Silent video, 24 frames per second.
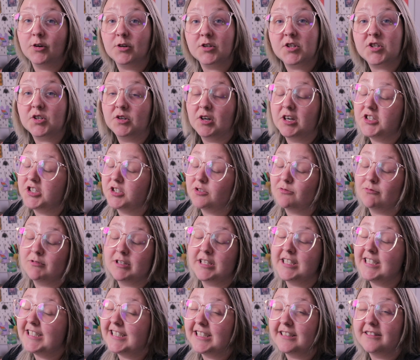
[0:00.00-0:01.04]
also, I just
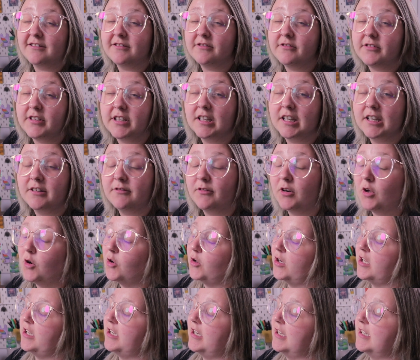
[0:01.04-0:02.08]
really didn't feel like
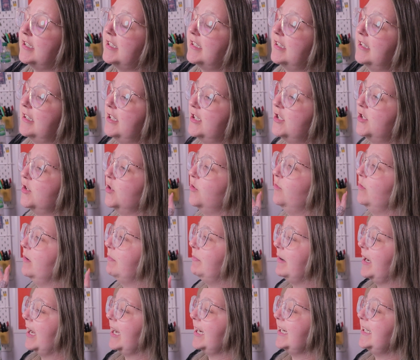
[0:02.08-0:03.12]
vlogging yesterday. So we're
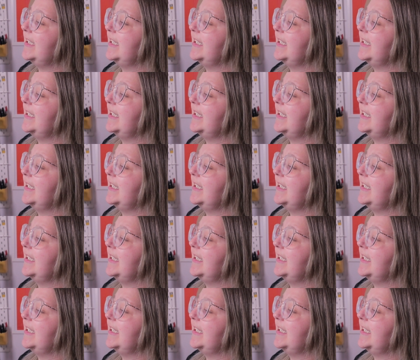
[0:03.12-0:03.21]
back